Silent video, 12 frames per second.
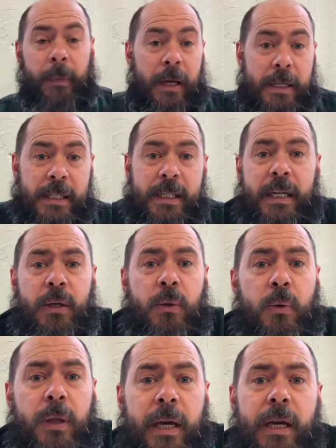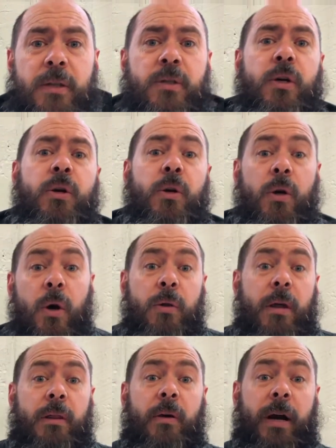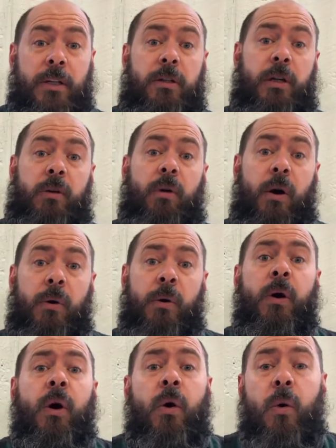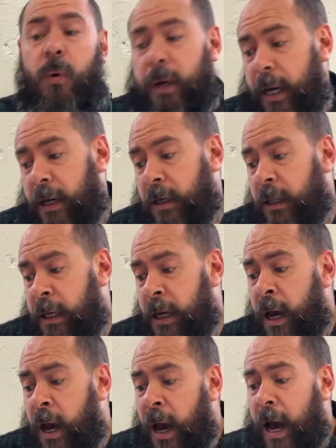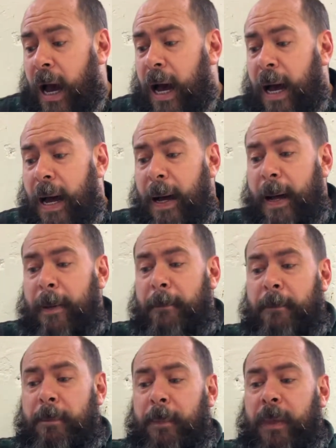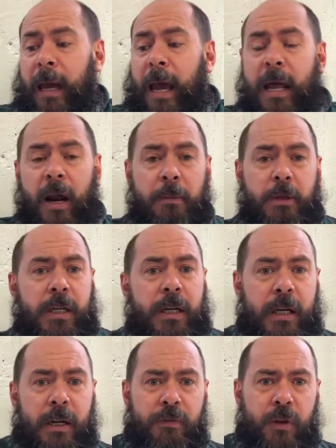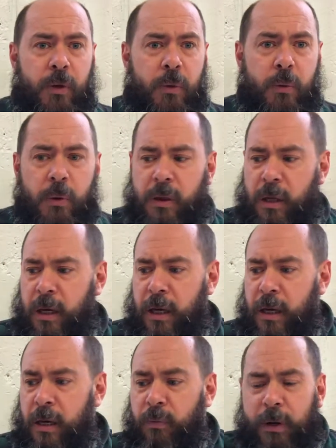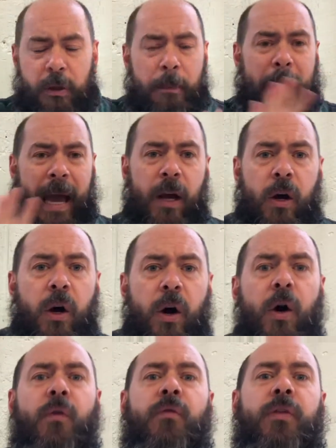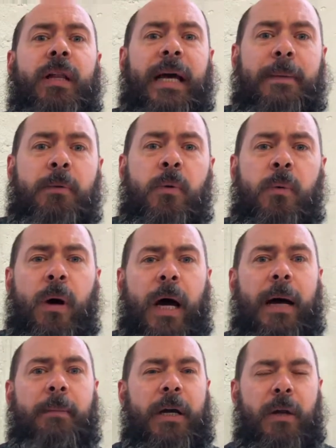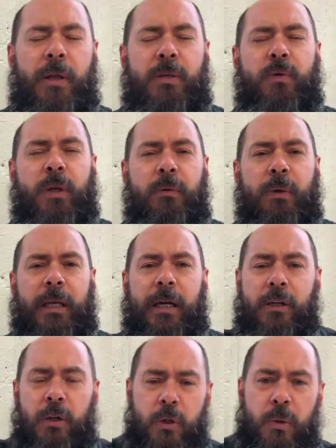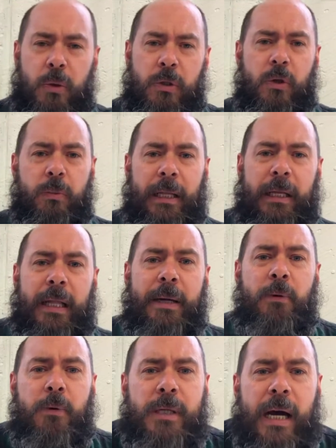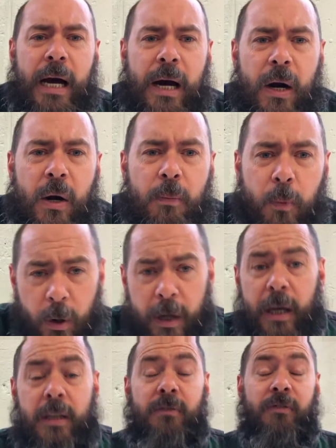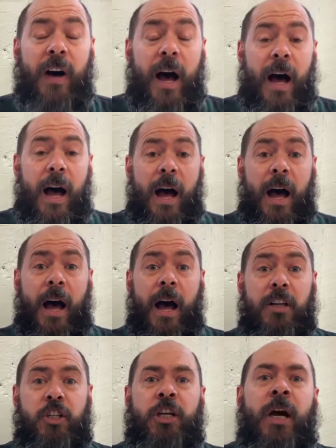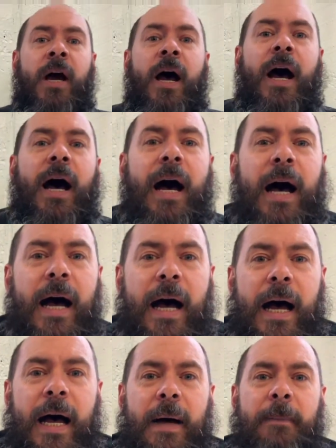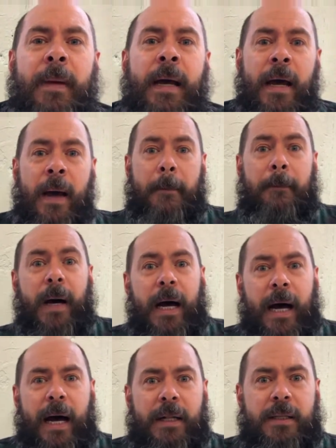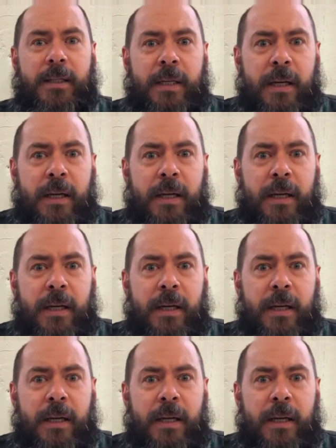seal there, so you know that they're actually grown organically. And I'm just going to give you read the back of the label. I know that's really unusual because normally labels are boring as fudge, but